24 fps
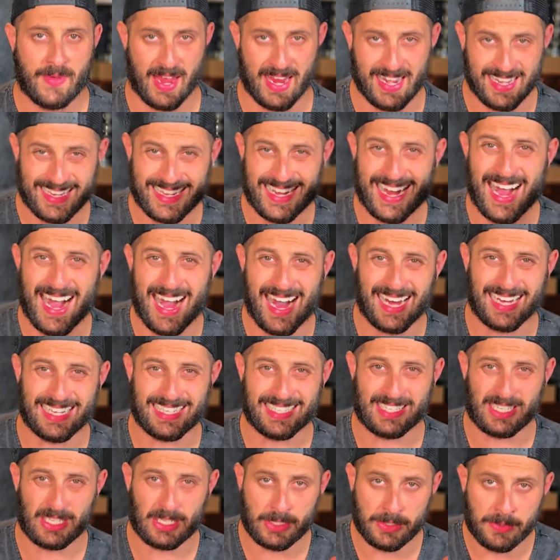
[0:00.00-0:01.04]
and
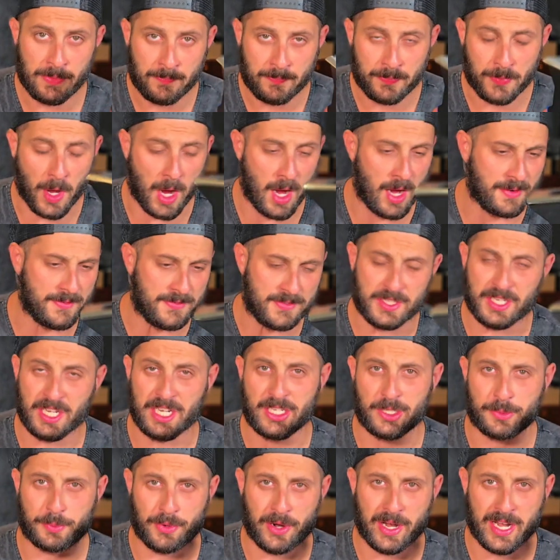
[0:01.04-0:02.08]
cons of
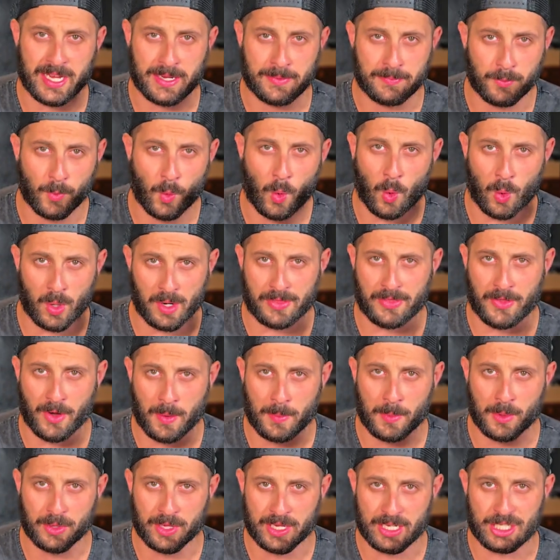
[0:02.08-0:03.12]
TIJ printing or
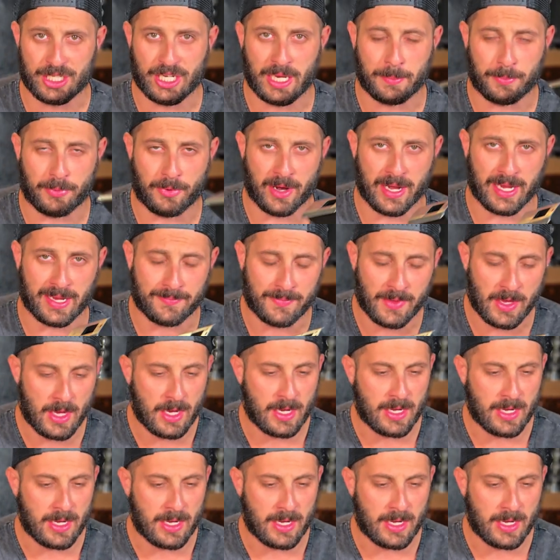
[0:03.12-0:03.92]
thermal inkjet printing.